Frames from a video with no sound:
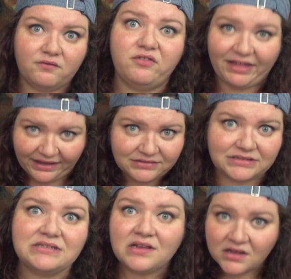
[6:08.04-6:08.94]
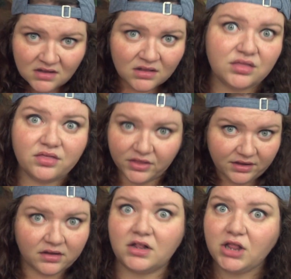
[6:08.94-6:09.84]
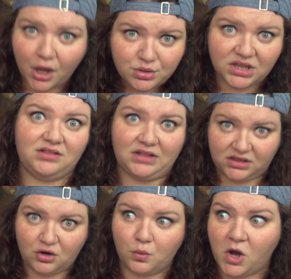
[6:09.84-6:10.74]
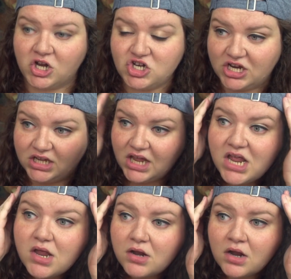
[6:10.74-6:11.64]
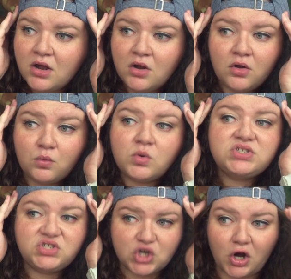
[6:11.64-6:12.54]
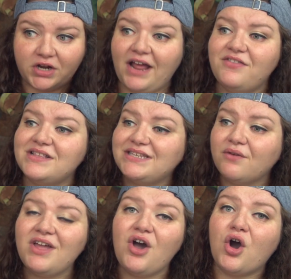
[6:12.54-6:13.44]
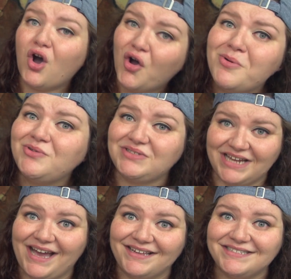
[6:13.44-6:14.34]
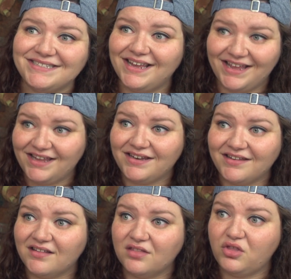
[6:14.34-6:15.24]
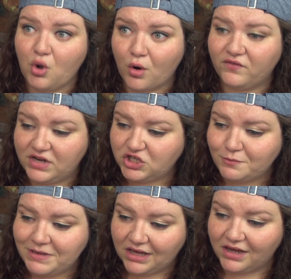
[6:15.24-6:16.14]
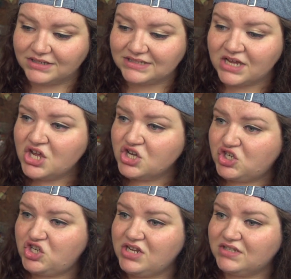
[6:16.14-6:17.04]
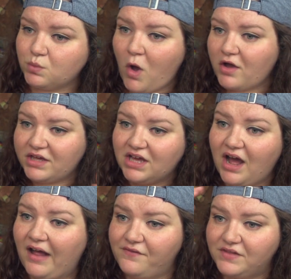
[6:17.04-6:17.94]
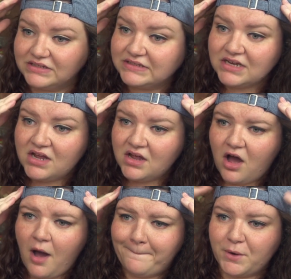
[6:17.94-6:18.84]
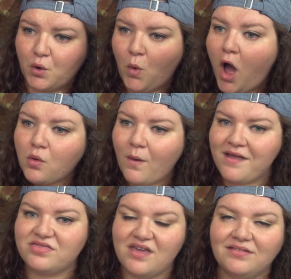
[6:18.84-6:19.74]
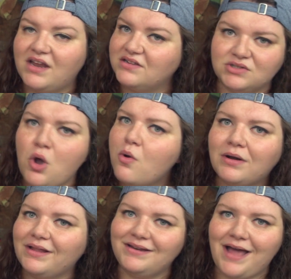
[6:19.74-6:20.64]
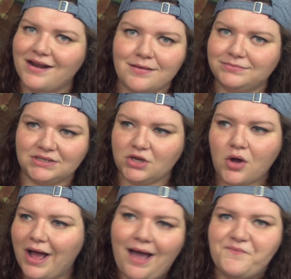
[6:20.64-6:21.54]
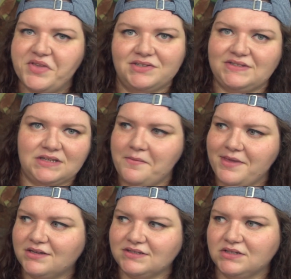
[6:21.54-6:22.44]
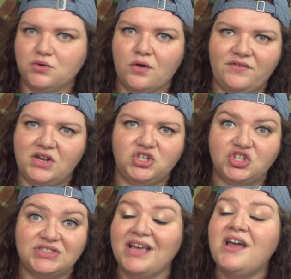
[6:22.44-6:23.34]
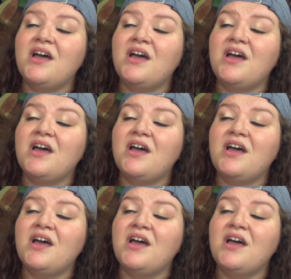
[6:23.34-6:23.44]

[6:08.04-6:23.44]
and flattens the clothing that they're washing. It was dark. And then Sylvia almost dies in the orphanage because she's walking on this upper walkway thing that is totally not up to code, obviously, because this orphanage is